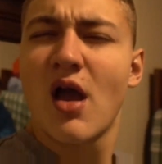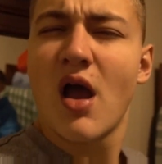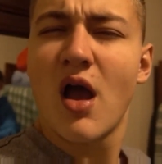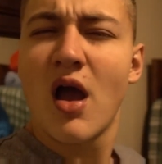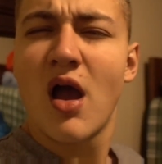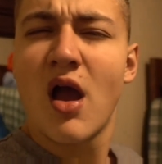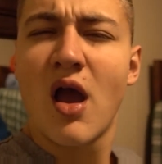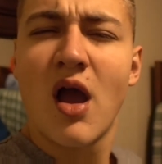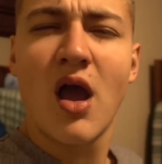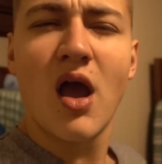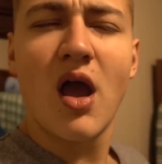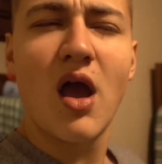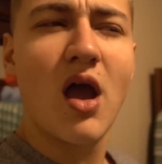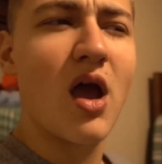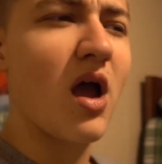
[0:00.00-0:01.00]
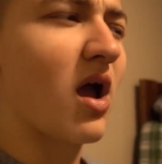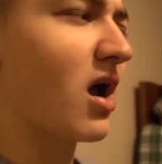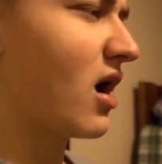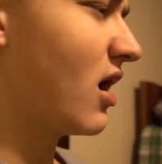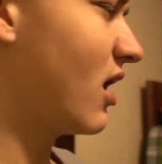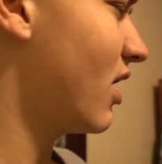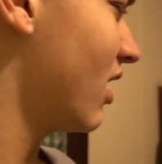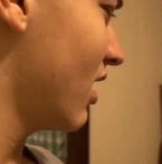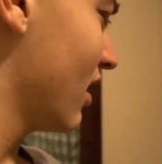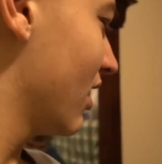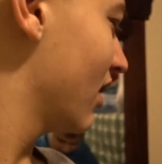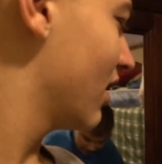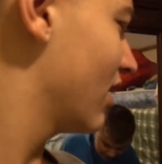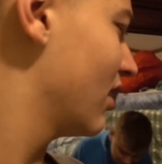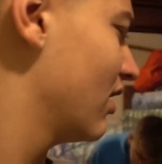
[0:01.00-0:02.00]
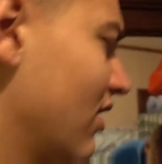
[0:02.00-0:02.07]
coming in my room and just stay out of here?